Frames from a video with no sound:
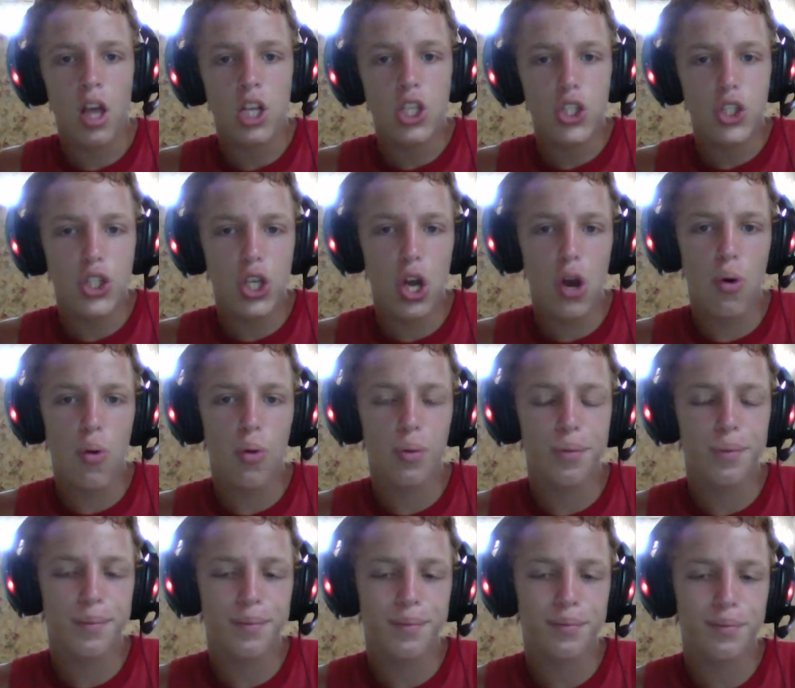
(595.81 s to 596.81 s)
So,
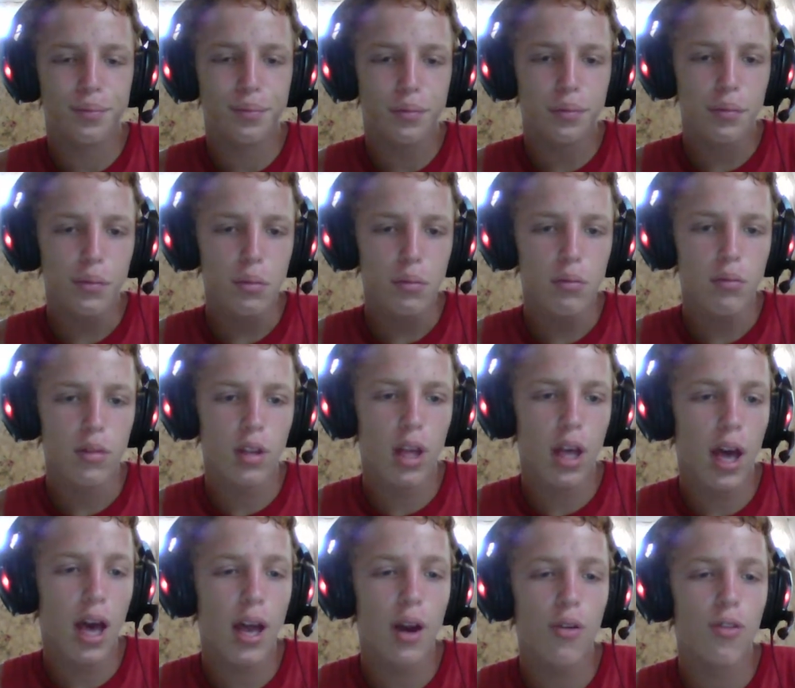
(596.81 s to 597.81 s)

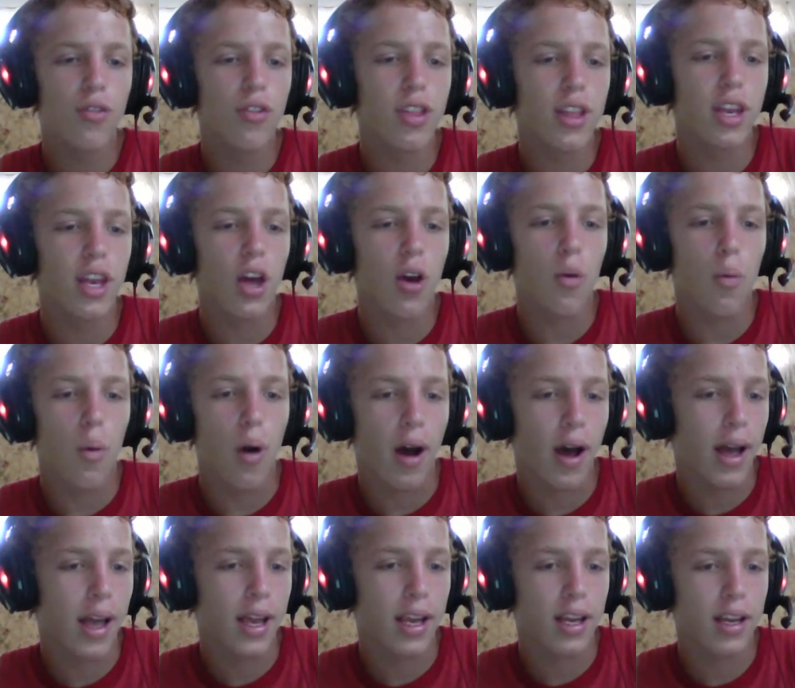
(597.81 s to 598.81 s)
I don't really know
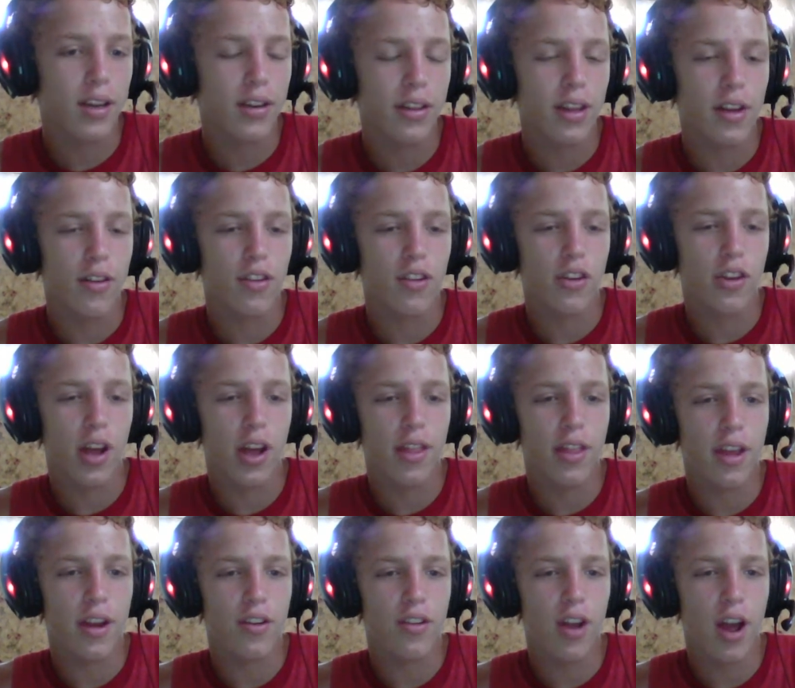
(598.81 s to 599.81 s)
why they
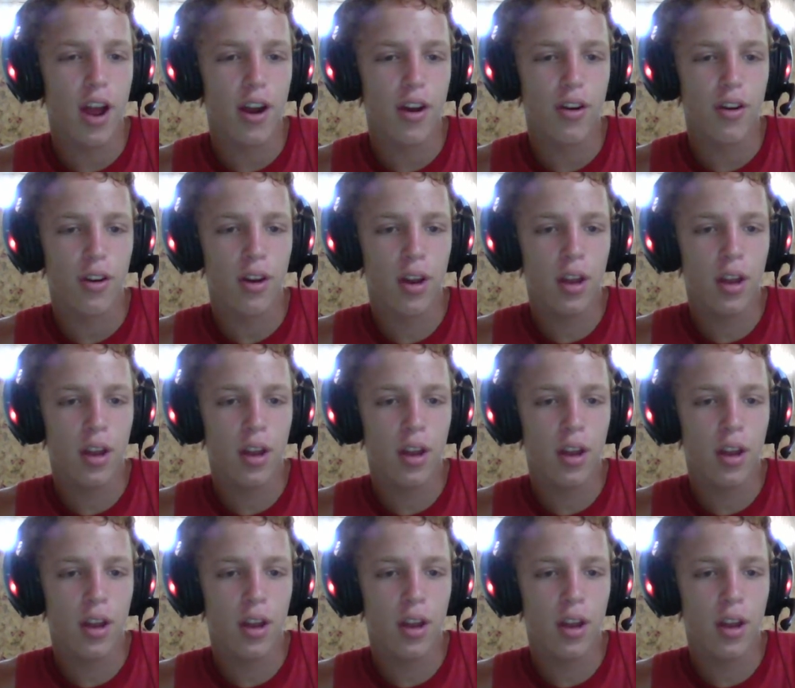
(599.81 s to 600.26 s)
retired.